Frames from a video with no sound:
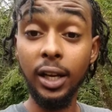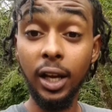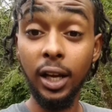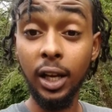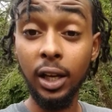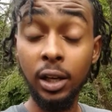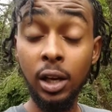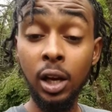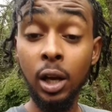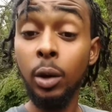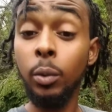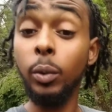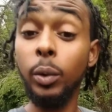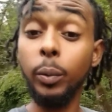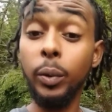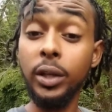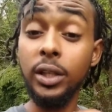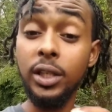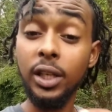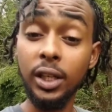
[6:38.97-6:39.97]
day when
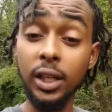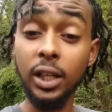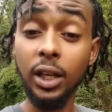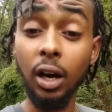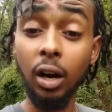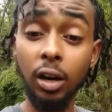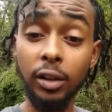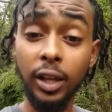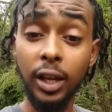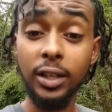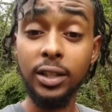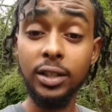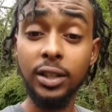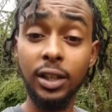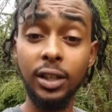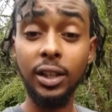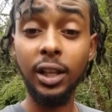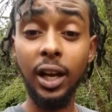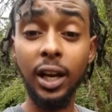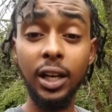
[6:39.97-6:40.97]
we took in all that
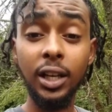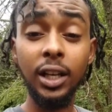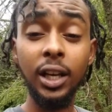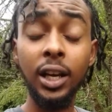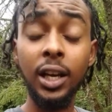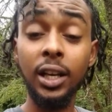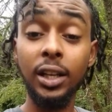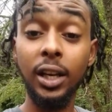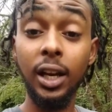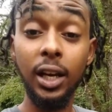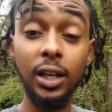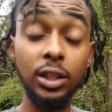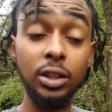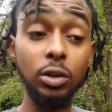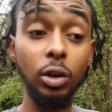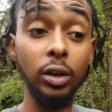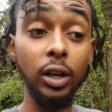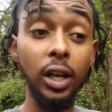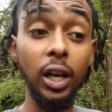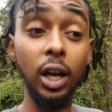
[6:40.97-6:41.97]
sunlight, that is
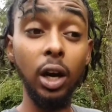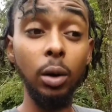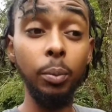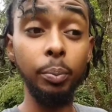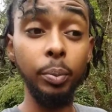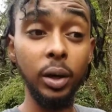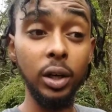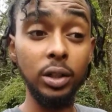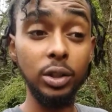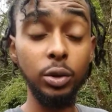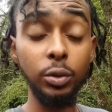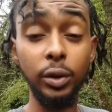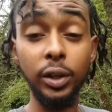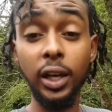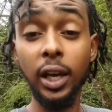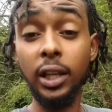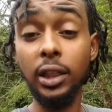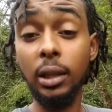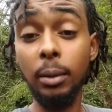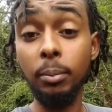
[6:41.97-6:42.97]
going to help us
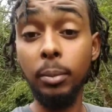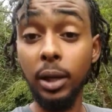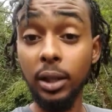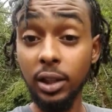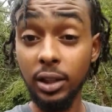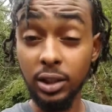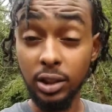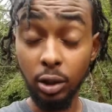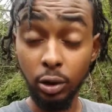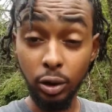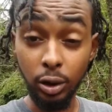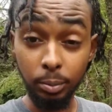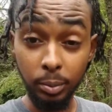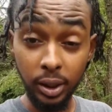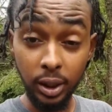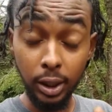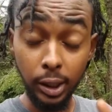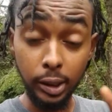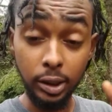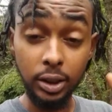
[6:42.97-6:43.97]
create the melatonin,
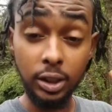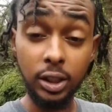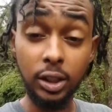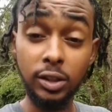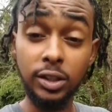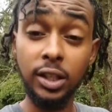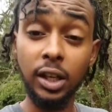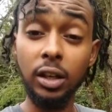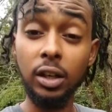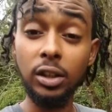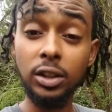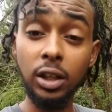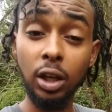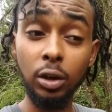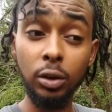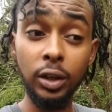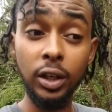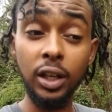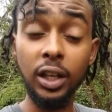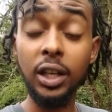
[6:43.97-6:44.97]
because
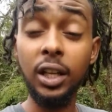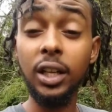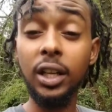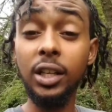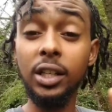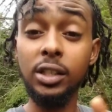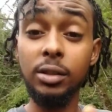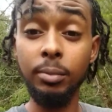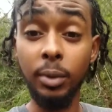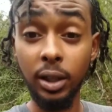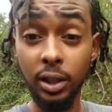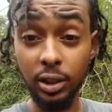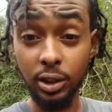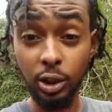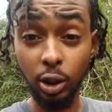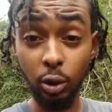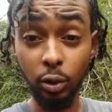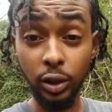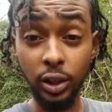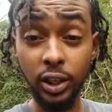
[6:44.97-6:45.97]
serotonin is
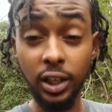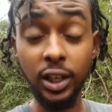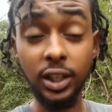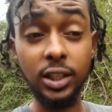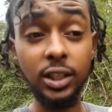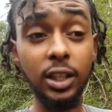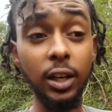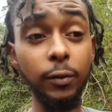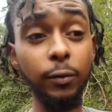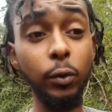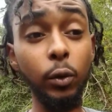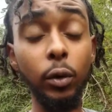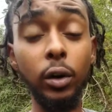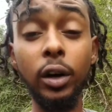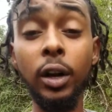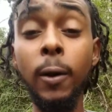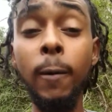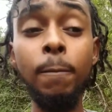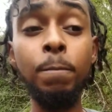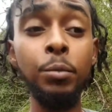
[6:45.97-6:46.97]
melatonin, except for
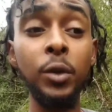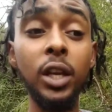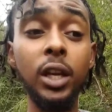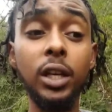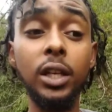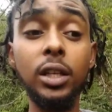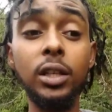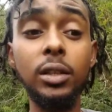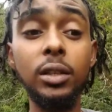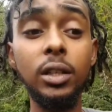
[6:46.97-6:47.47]
it